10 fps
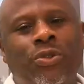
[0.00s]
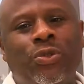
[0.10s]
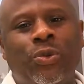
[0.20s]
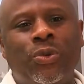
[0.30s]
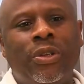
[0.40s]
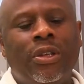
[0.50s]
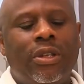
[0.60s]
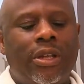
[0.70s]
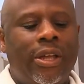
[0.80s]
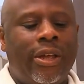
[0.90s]
to
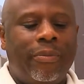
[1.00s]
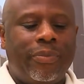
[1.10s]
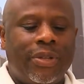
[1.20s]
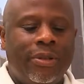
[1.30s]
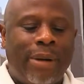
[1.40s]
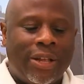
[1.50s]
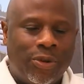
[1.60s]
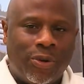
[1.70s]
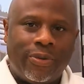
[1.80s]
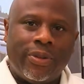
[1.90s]

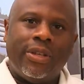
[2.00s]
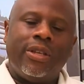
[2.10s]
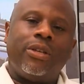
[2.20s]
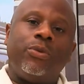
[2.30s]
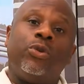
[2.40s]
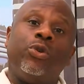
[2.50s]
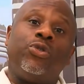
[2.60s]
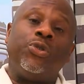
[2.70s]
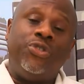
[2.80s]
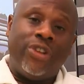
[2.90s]
Ibadan. We'll go
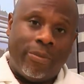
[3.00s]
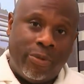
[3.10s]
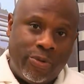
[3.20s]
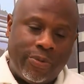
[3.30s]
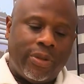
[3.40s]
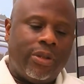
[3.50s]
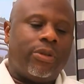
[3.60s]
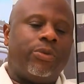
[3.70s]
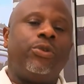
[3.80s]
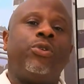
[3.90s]
to Ijebu.
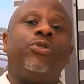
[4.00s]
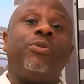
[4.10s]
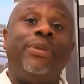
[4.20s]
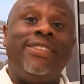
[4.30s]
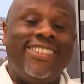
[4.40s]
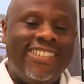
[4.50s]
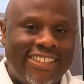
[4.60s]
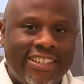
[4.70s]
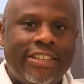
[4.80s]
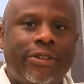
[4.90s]
We'll go to Benin.
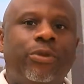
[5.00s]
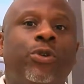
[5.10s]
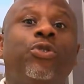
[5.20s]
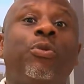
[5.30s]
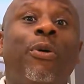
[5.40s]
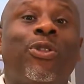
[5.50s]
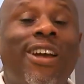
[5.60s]
We'll go to Port